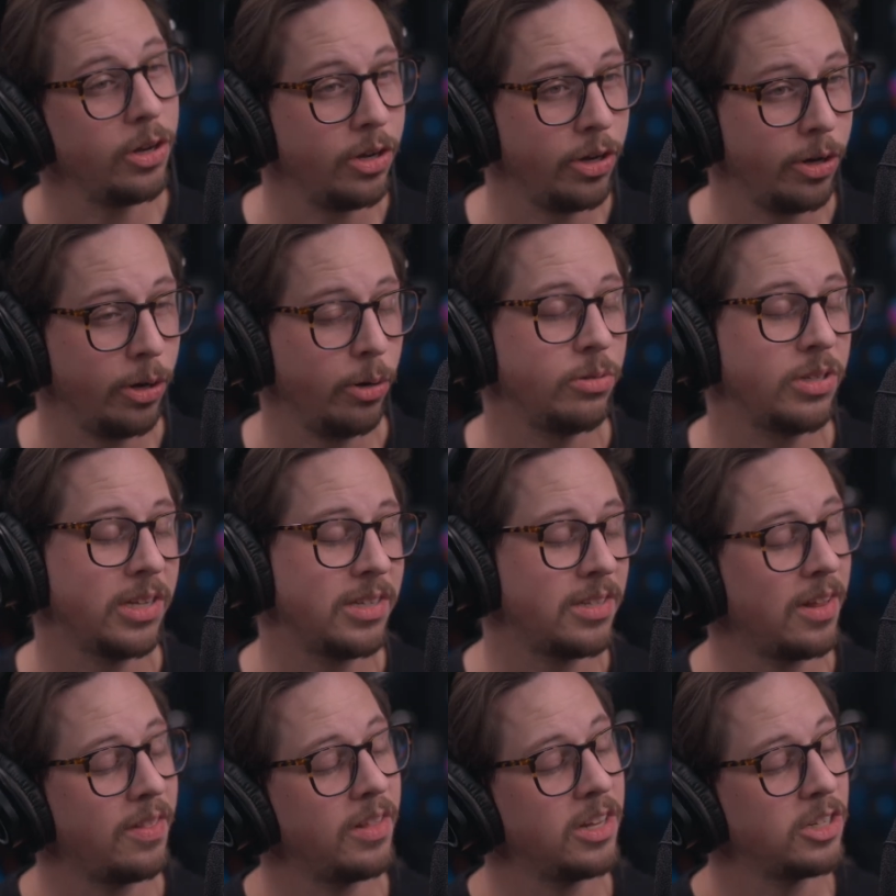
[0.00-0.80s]
news
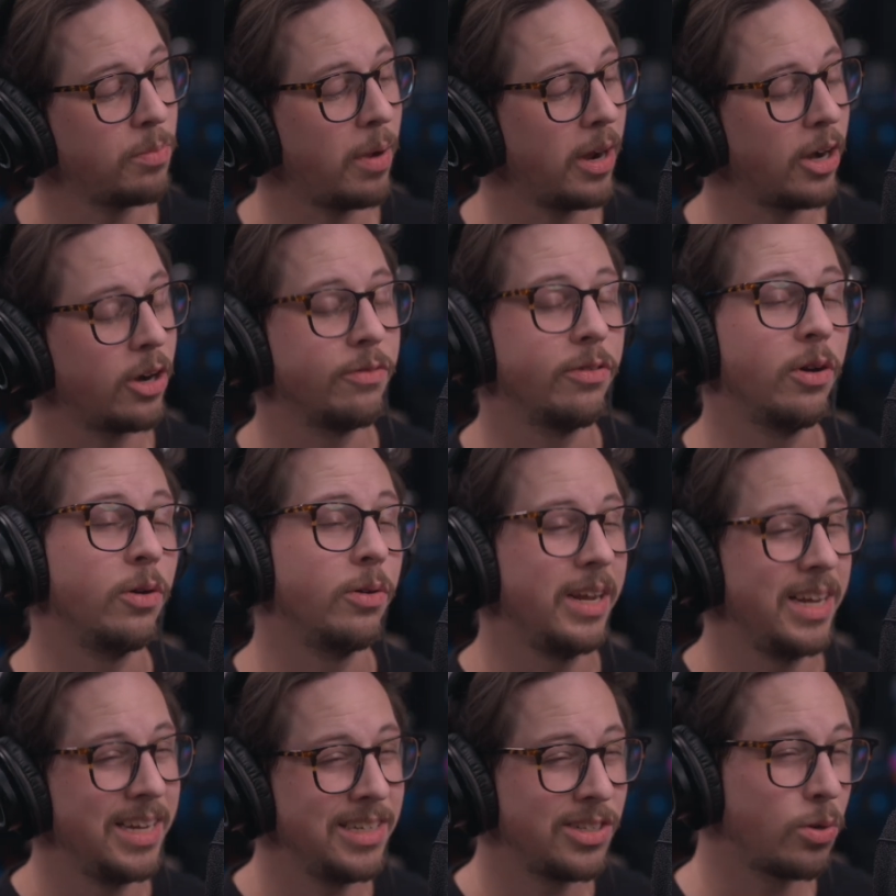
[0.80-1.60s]
is that this microphone
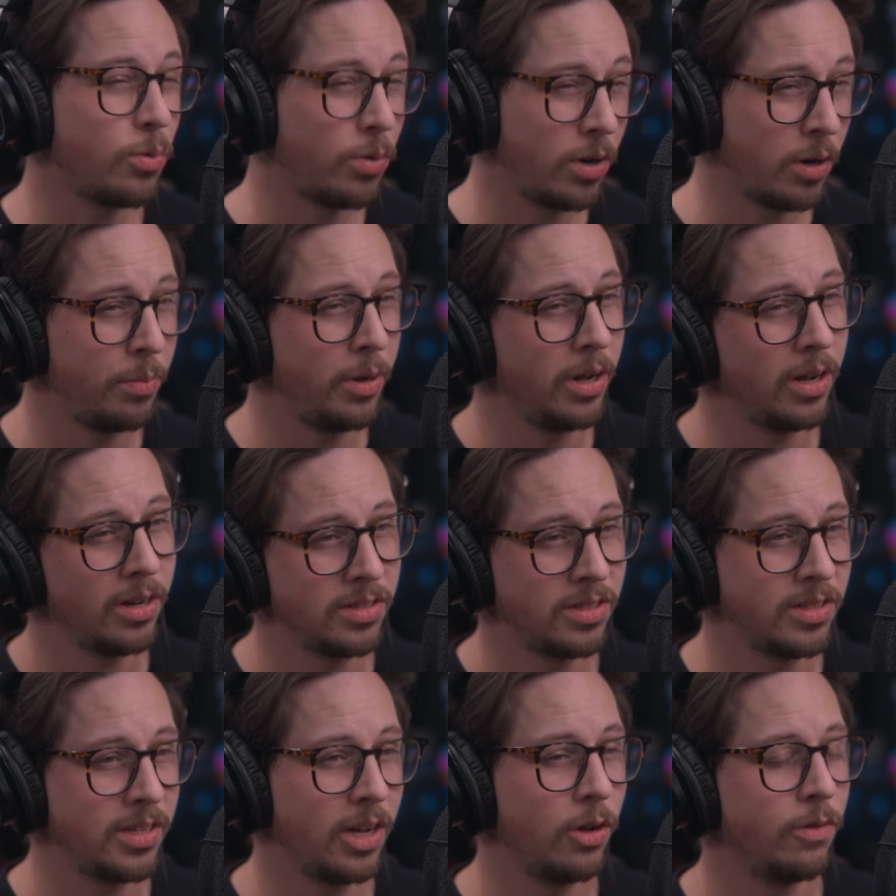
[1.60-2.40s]
is going to be on
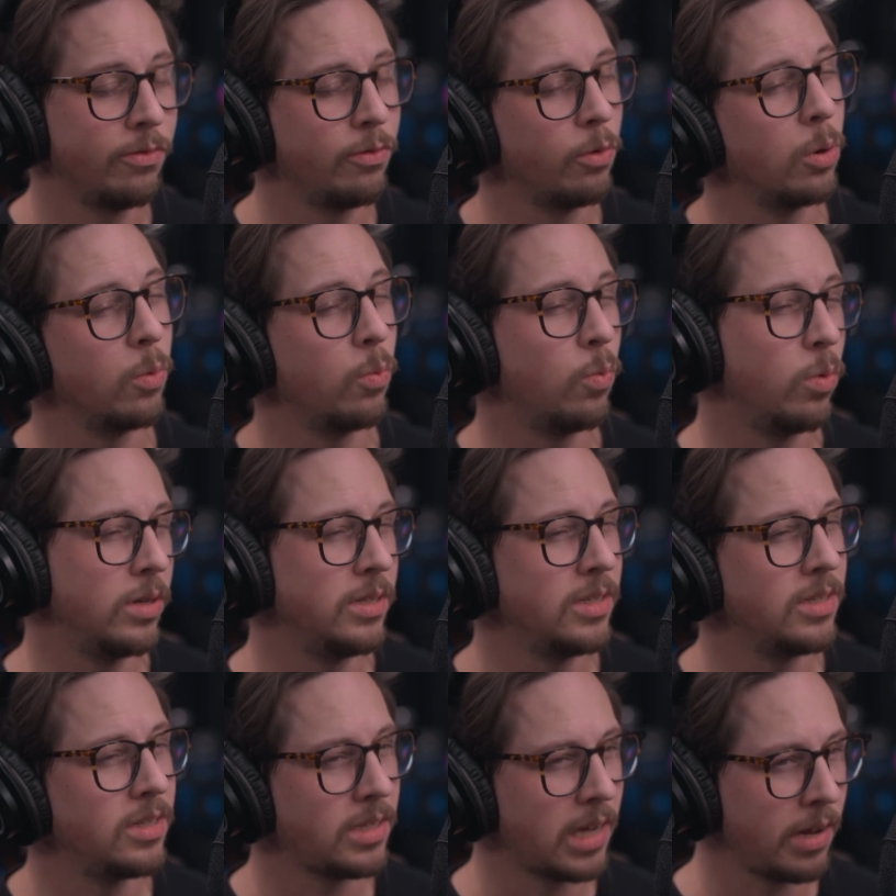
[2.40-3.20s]
sale for
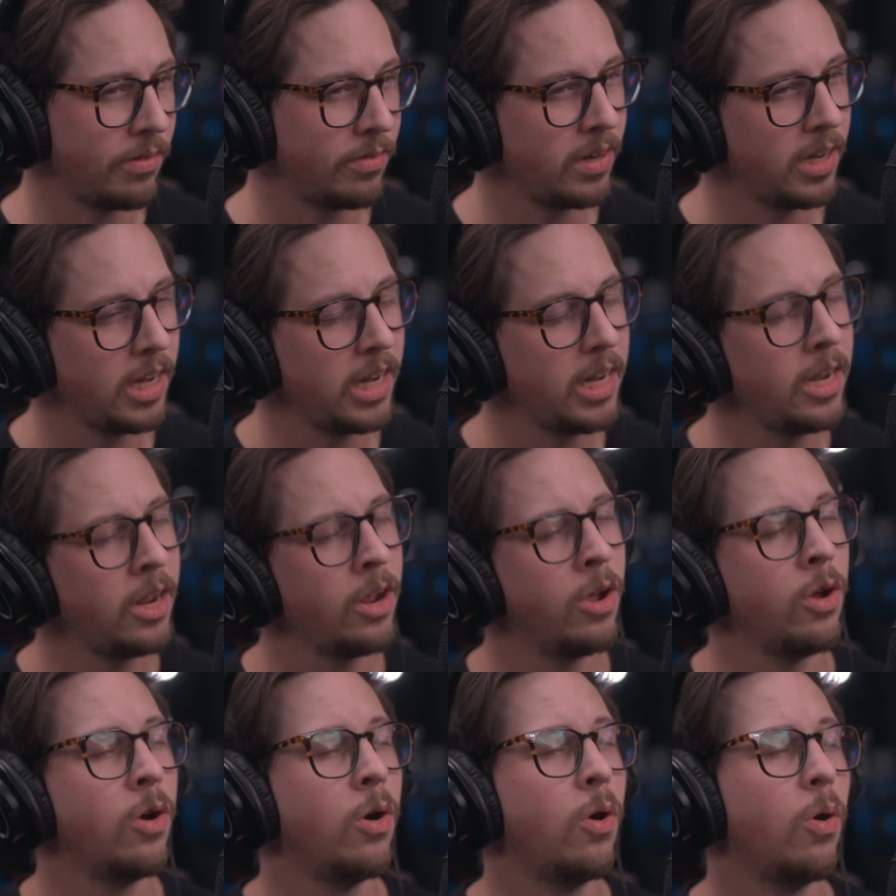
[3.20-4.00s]
$170
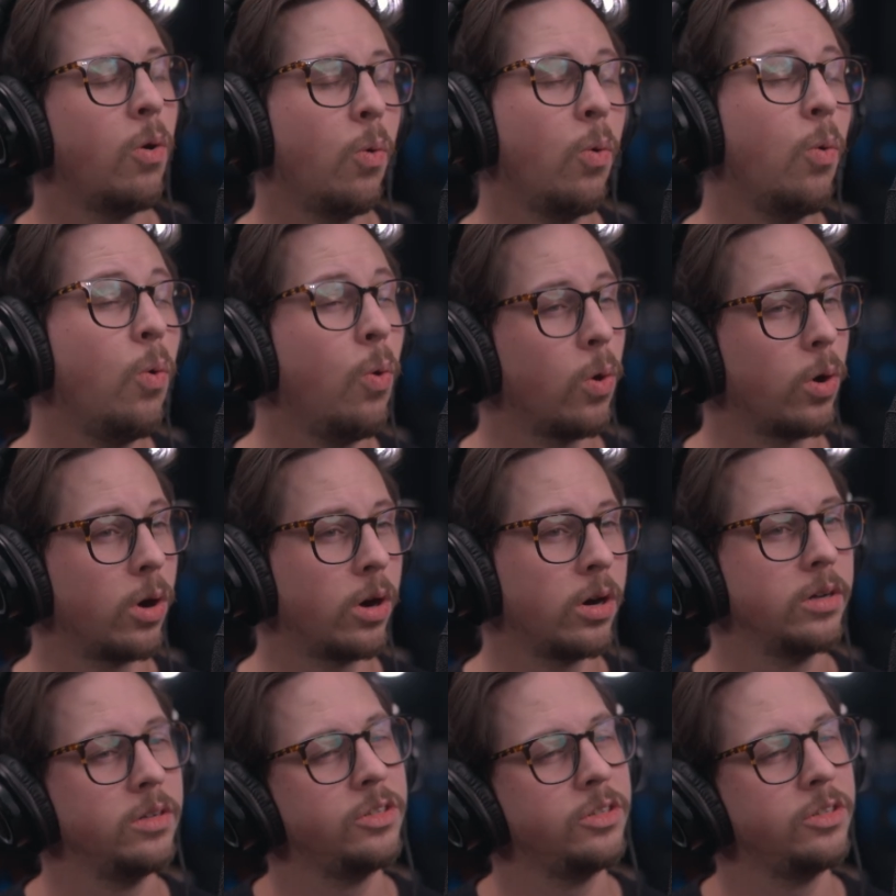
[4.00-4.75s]
or